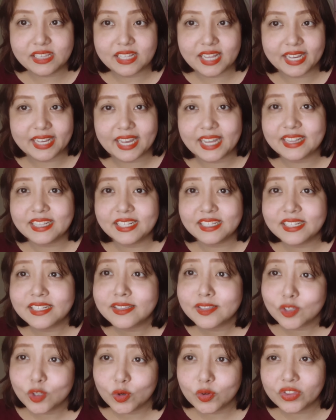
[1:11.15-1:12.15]
Like, I
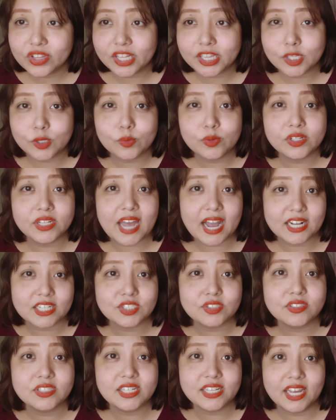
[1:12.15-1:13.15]
didn't know that you will
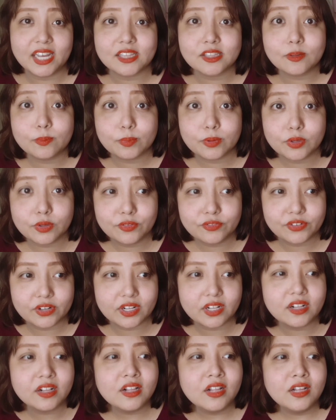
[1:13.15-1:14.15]
actually get
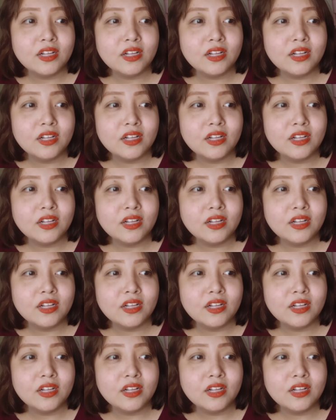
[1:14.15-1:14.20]
approval,